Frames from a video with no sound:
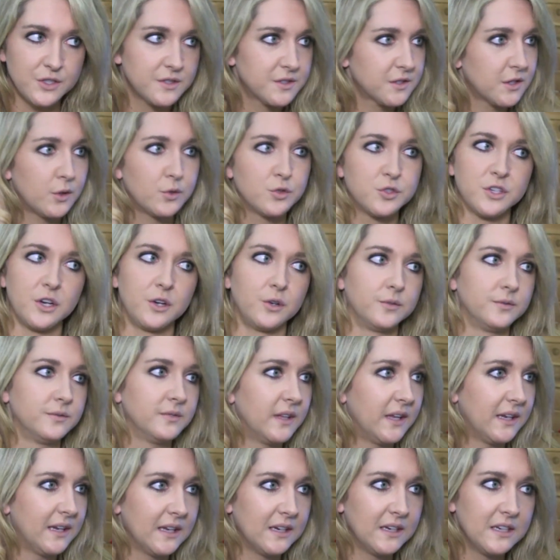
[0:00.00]
go show,
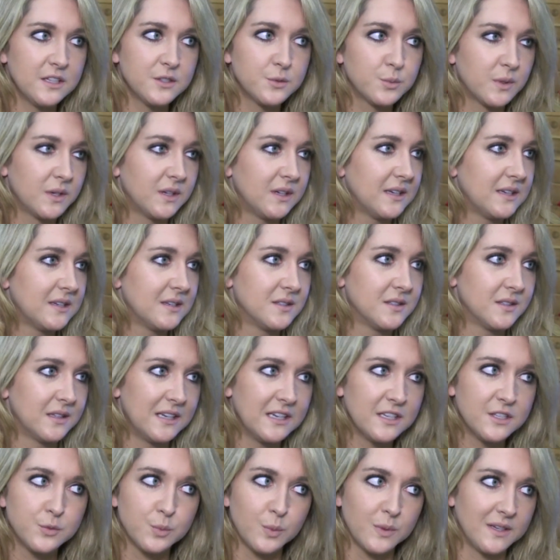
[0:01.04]
like it is what it is and it
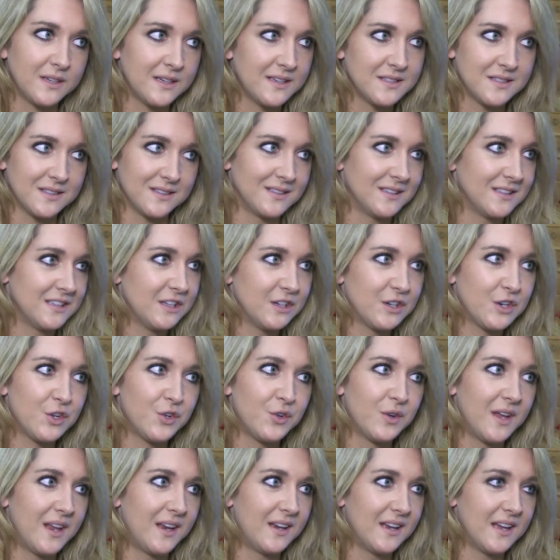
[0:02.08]
is what it isn't,
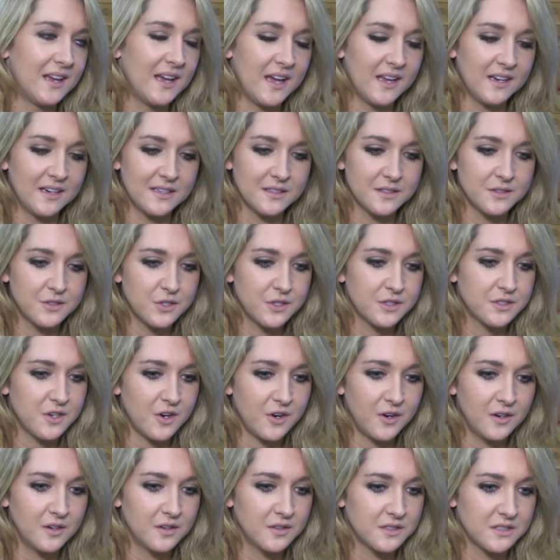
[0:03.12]
and it's just
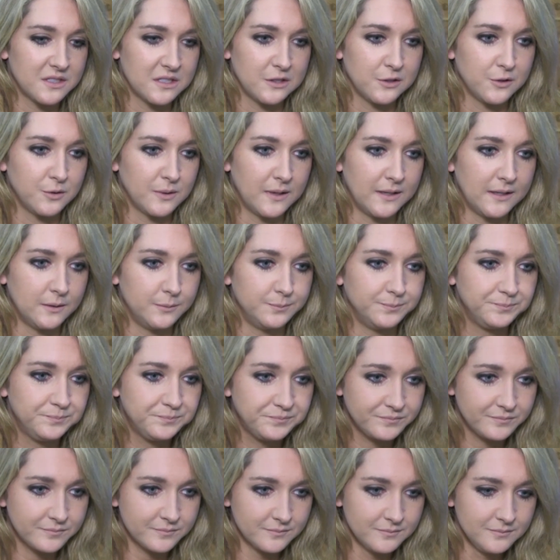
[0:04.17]
hard to
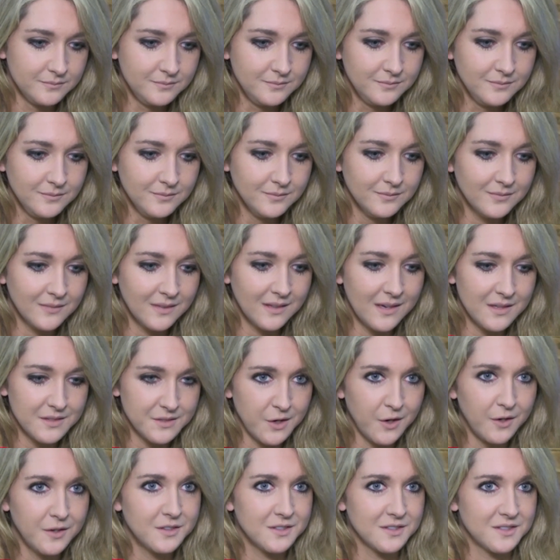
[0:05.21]

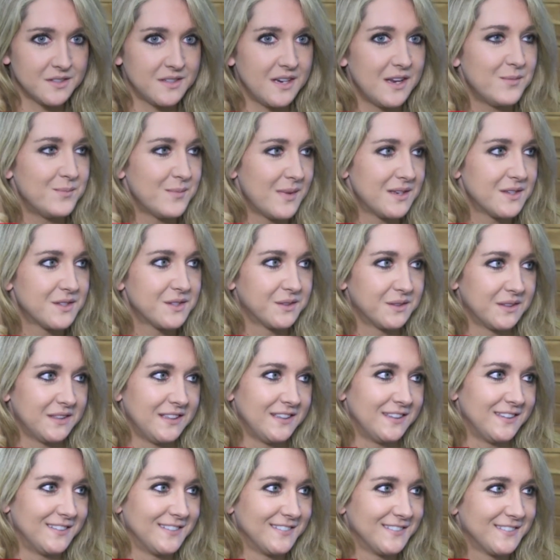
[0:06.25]
stay
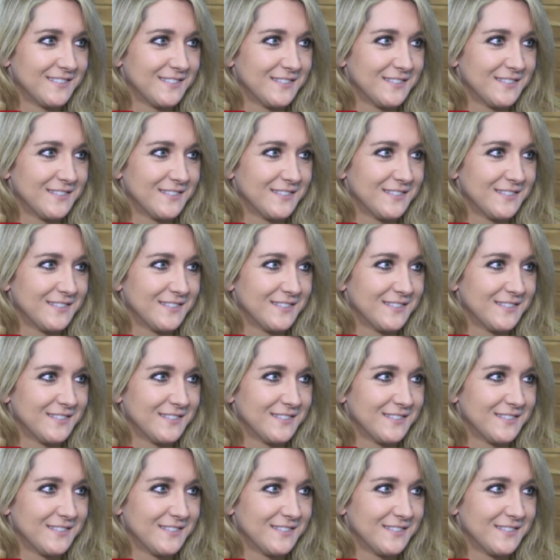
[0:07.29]
mentally